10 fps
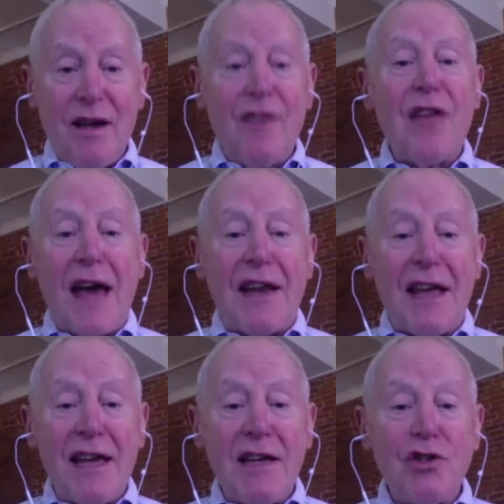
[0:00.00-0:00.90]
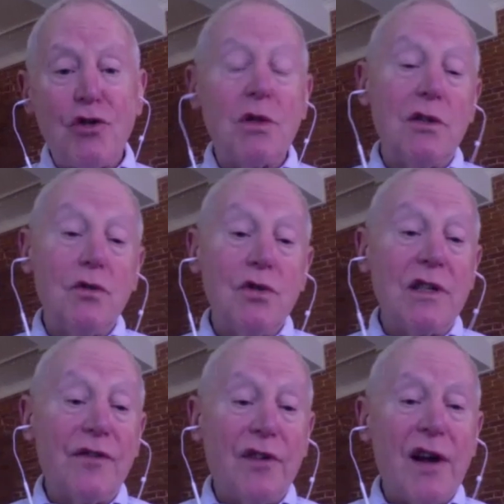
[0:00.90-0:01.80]
of that age who is
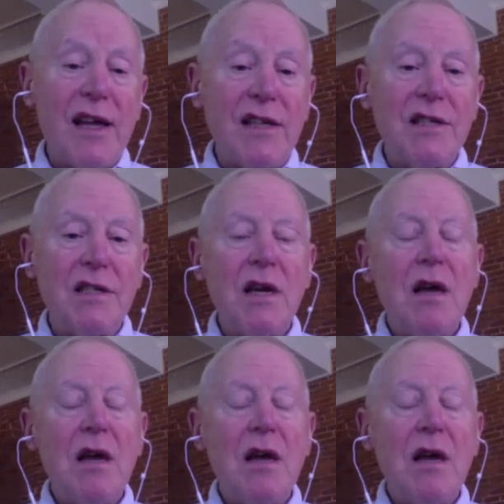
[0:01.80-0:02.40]
losing friends.